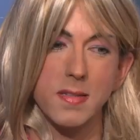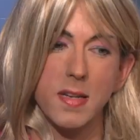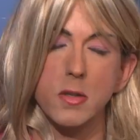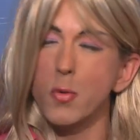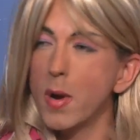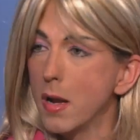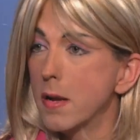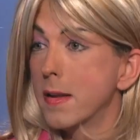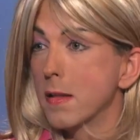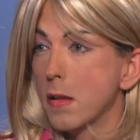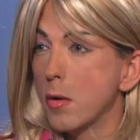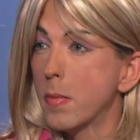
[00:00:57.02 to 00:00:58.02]
sexuality
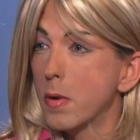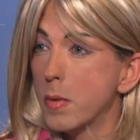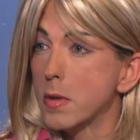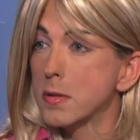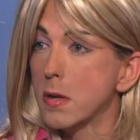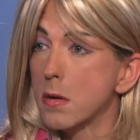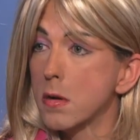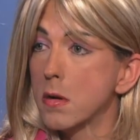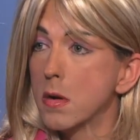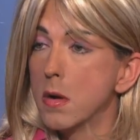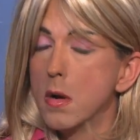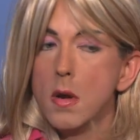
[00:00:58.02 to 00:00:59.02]
a little bit when I was younger.
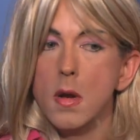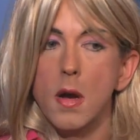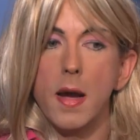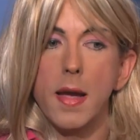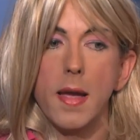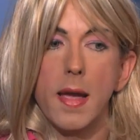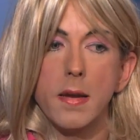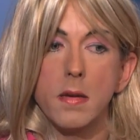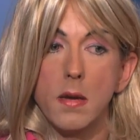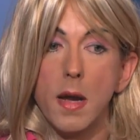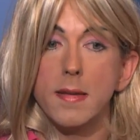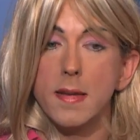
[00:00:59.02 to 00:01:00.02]
I had
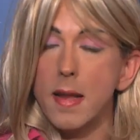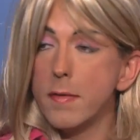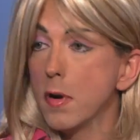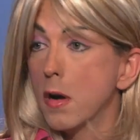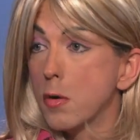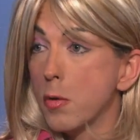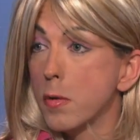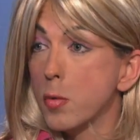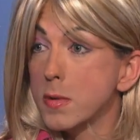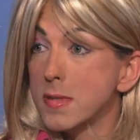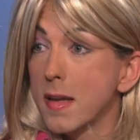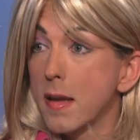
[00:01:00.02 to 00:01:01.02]
I did have an uncle that
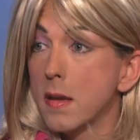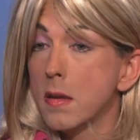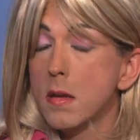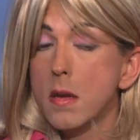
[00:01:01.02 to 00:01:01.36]
was gay.